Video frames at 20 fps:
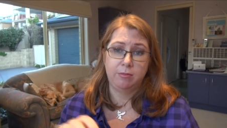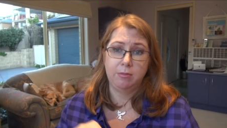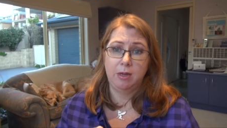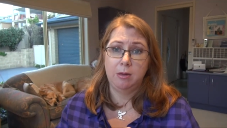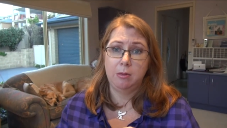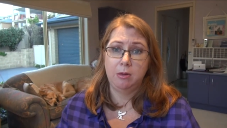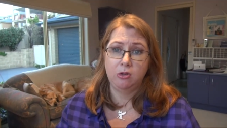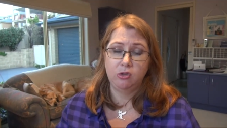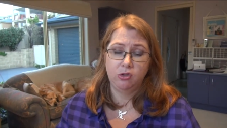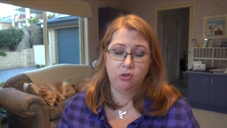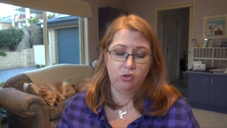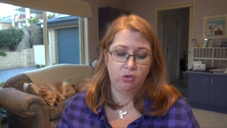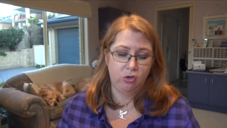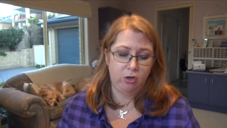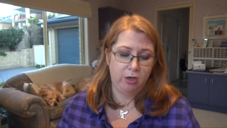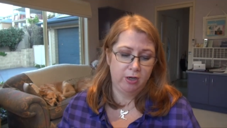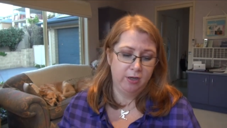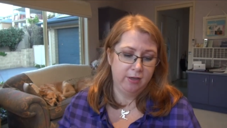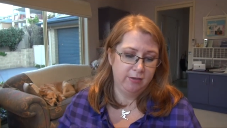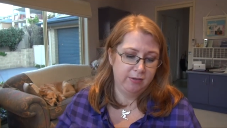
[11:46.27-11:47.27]
Maybe I should
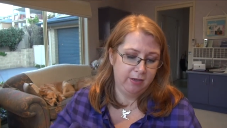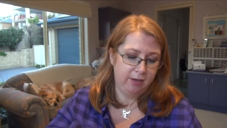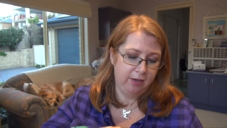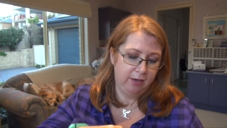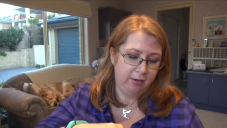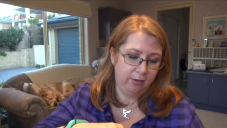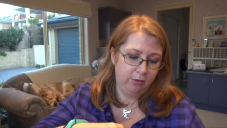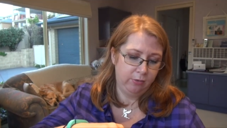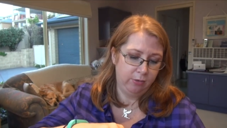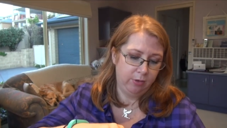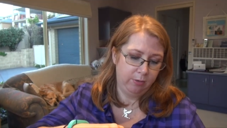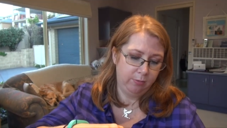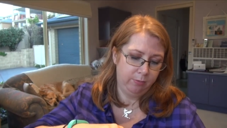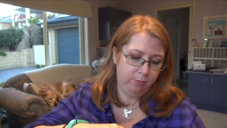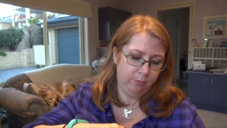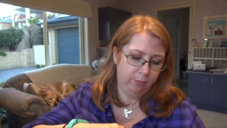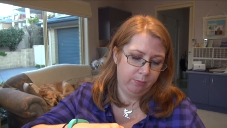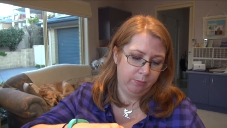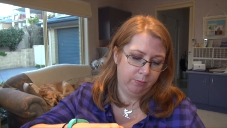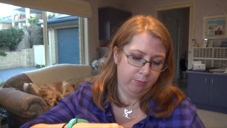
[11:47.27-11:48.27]
try it as a hand cream.
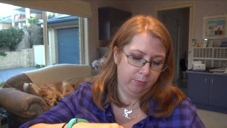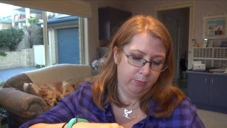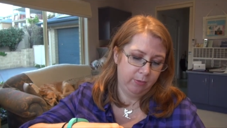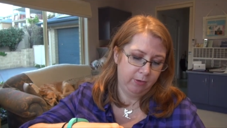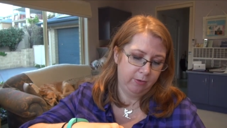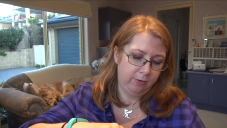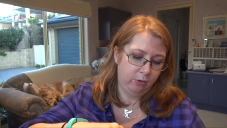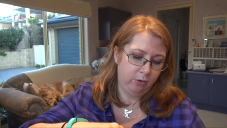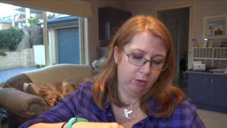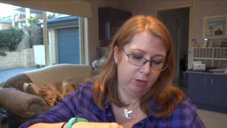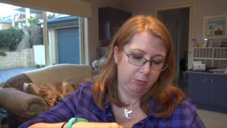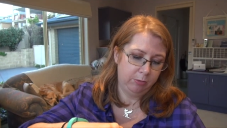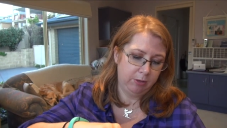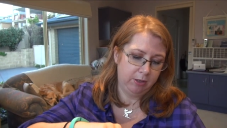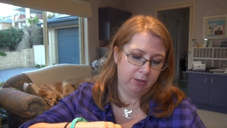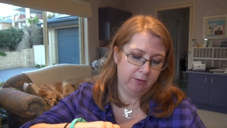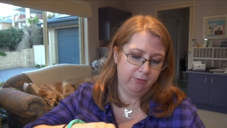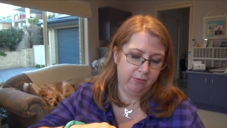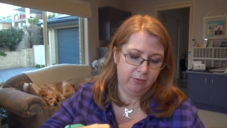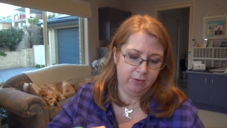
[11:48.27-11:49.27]
Since I've got a little bit
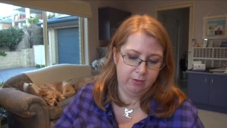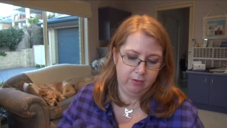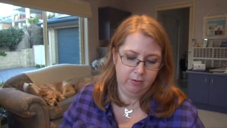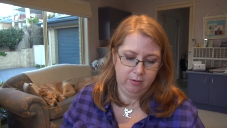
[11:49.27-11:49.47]
left.